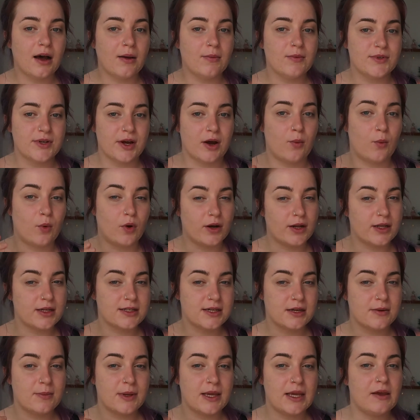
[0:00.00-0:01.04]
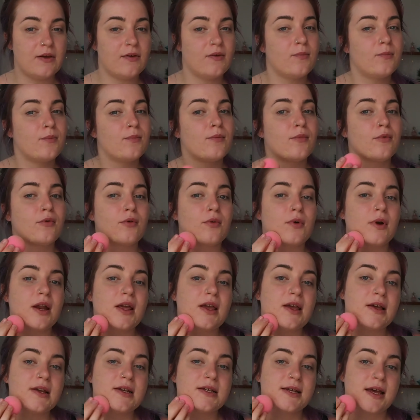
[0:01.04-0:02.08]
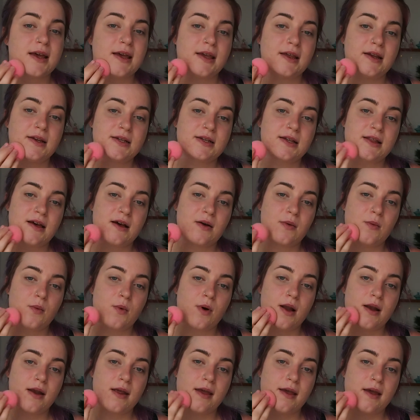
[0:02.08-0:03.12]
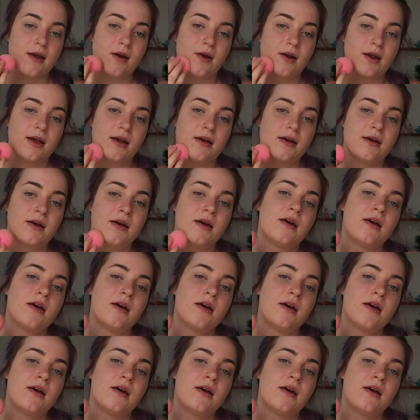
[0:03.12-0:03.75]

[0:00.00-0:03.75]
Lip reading: so I want it to be pretty contained to that one area,